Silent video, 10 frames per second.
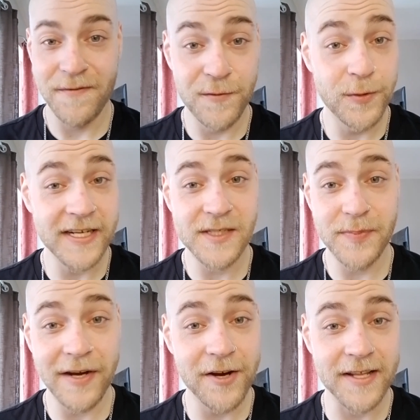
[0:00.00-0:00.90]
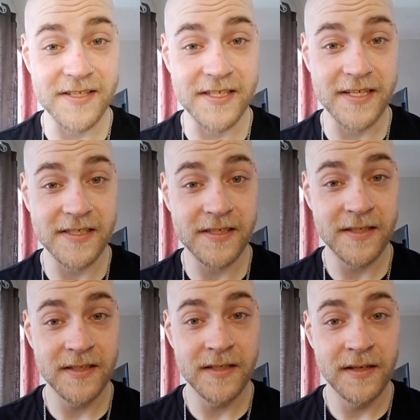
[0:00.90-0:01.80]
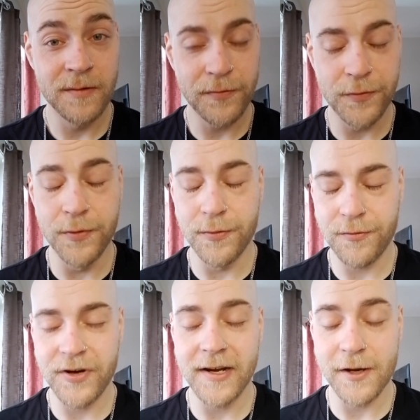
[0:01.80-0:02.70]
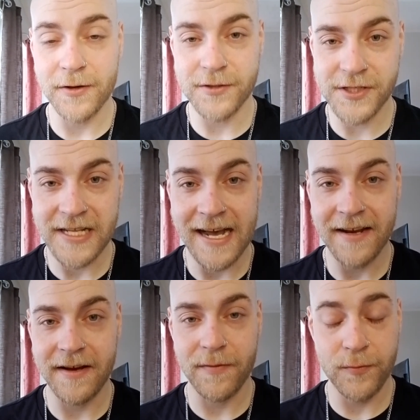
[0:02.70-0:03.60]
through experiences, through really understanding,